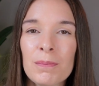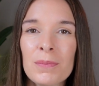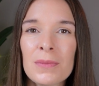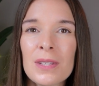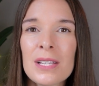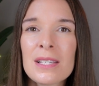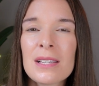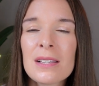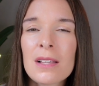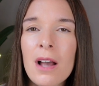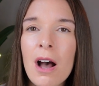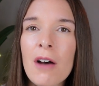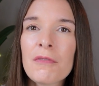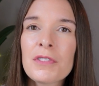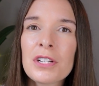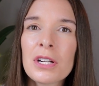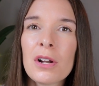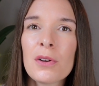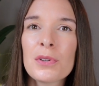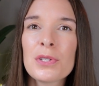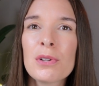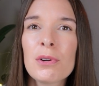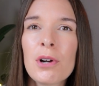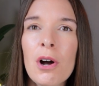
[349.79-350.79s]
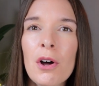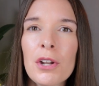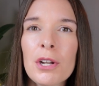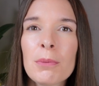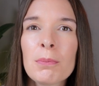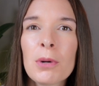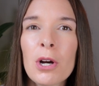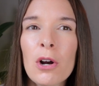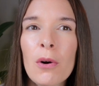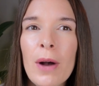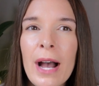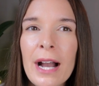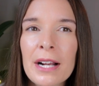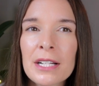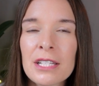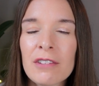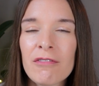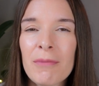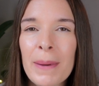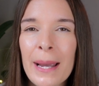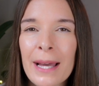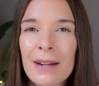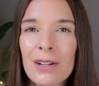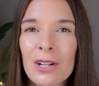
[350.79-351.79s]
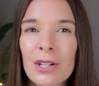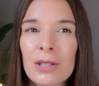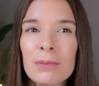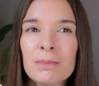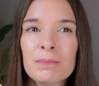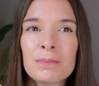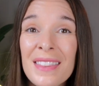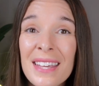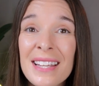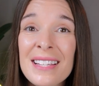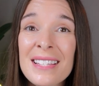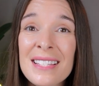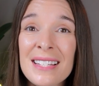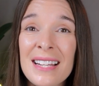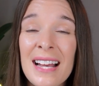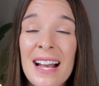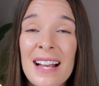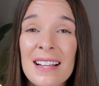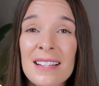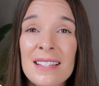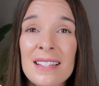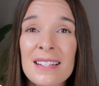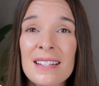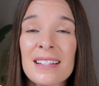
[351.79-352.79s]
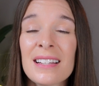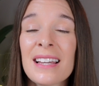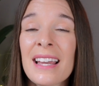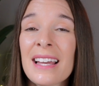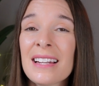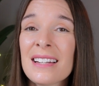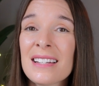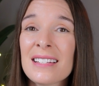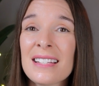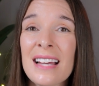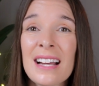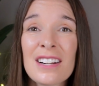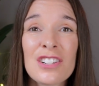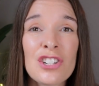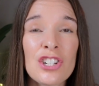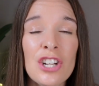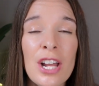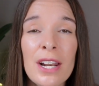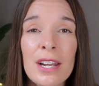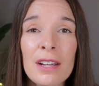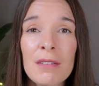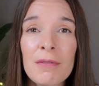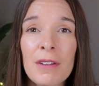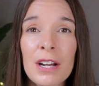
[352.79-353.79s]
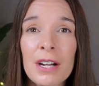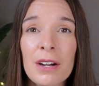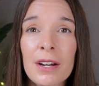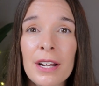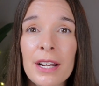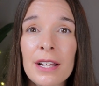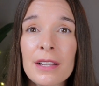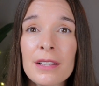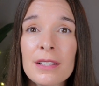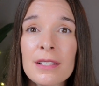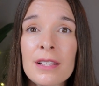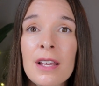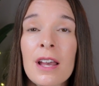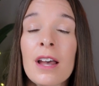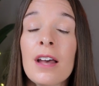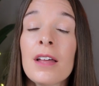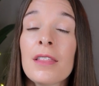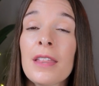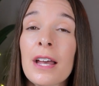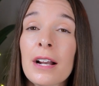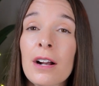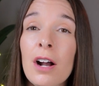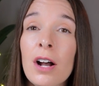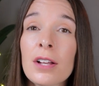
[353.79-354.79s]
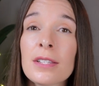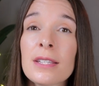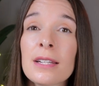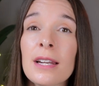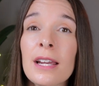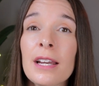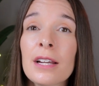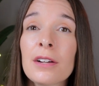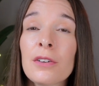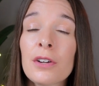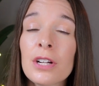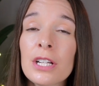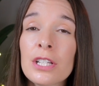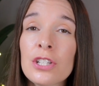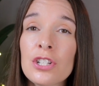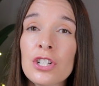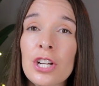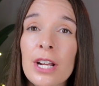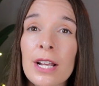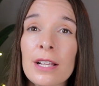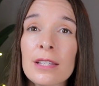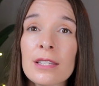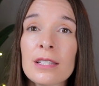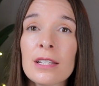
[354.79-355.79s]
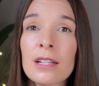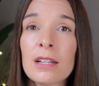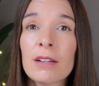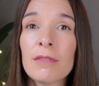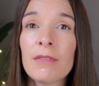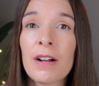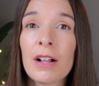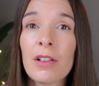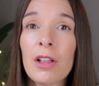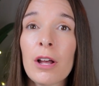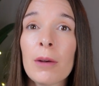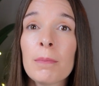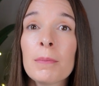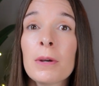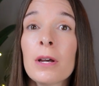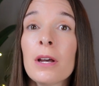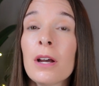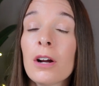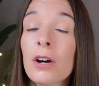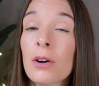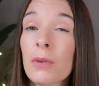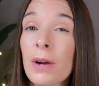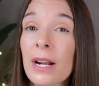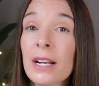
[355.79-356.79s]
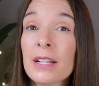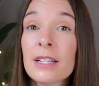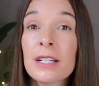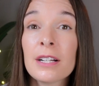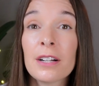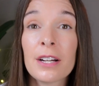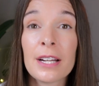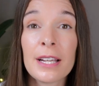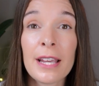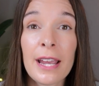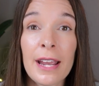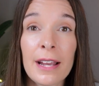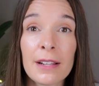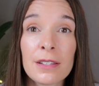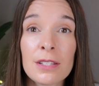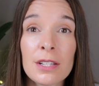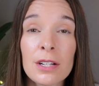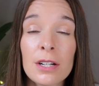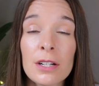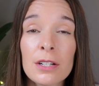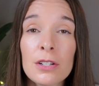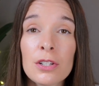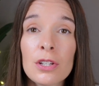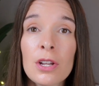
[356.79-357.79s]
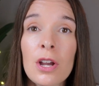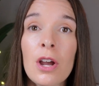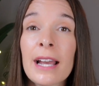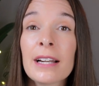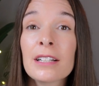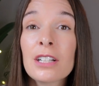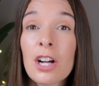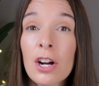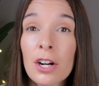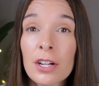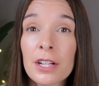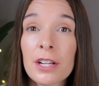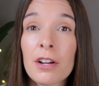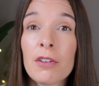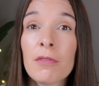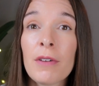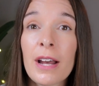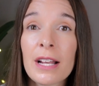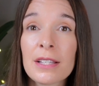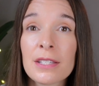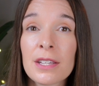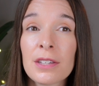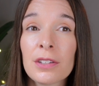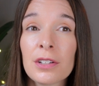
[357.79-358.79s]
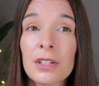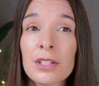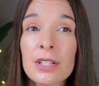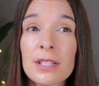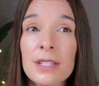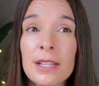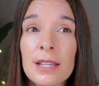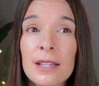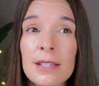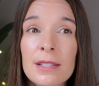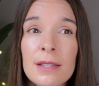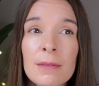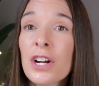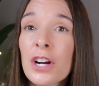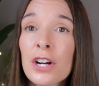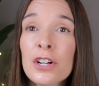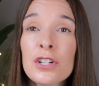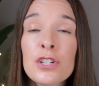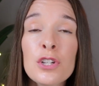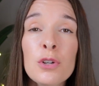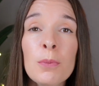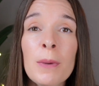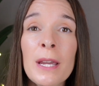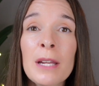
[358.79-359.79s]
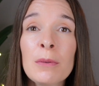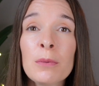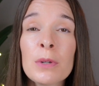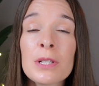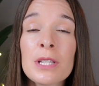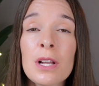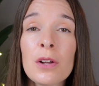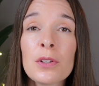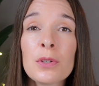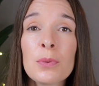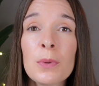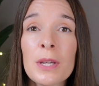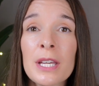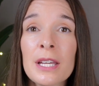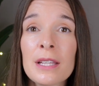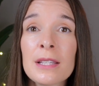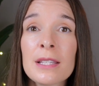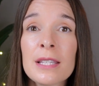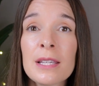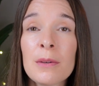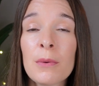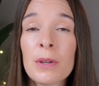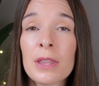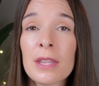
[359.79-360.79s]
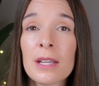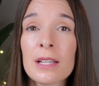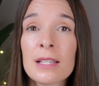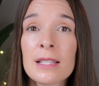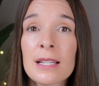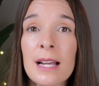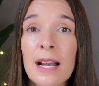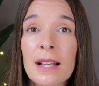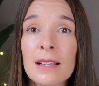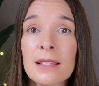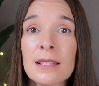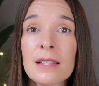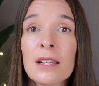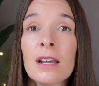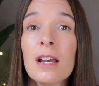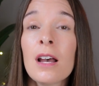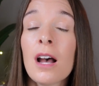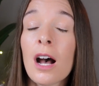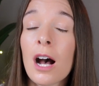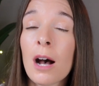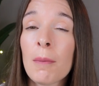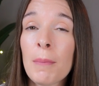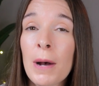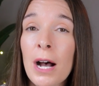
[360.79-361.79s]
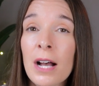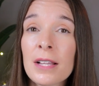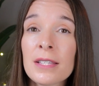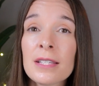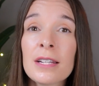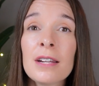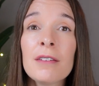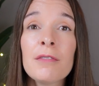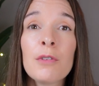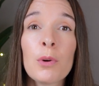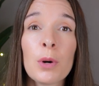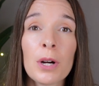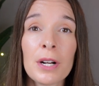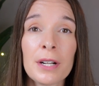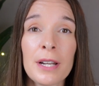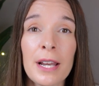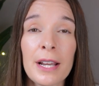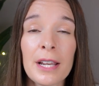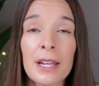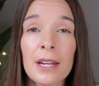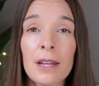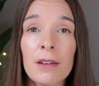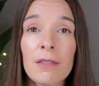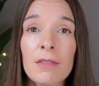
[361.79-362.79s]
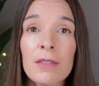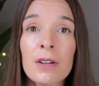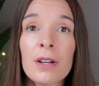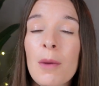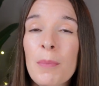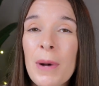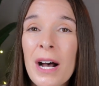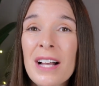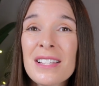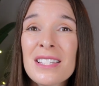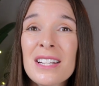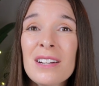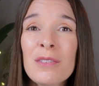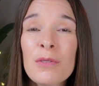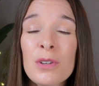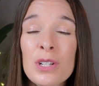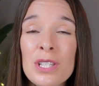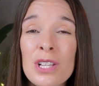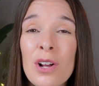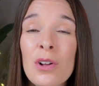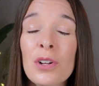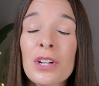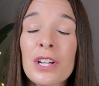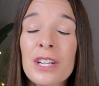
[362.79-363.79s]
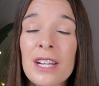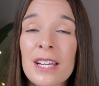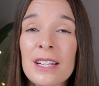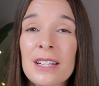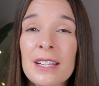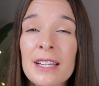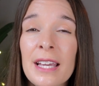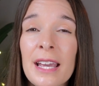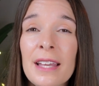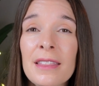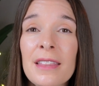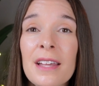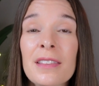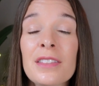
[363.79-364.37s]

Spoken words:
This is often also called a proactive panel. This test can detect genetic variants that cause an increased chance to develop hereditary cancers and cardiovascular disease. There are two main results we can see with this test: a positive or a negative. A positive result could indicate